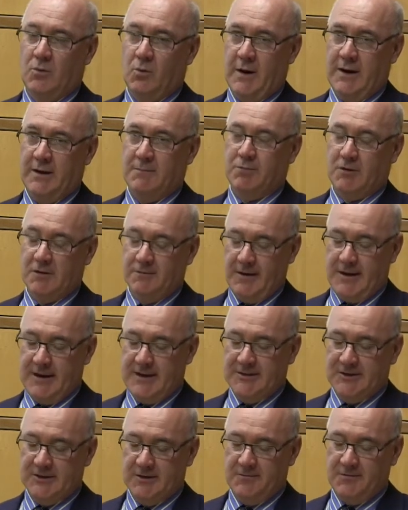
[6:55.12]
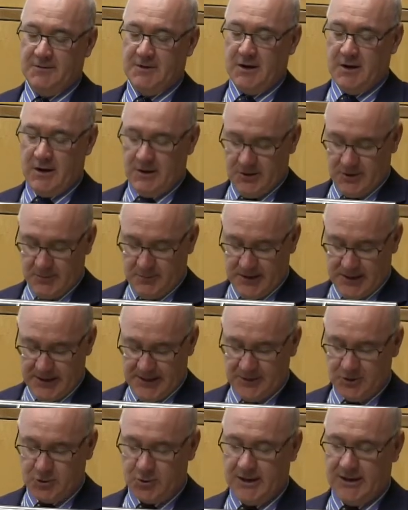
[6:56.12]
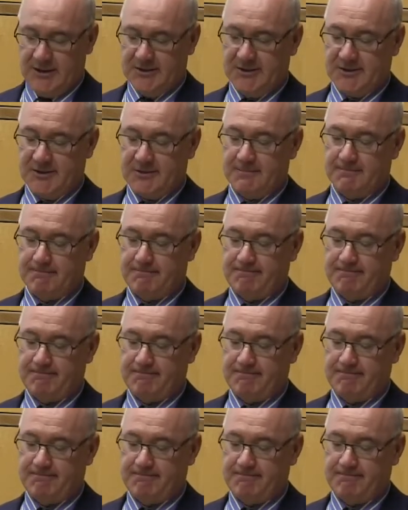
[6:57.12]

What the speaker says: when pervasive, to undermine trust.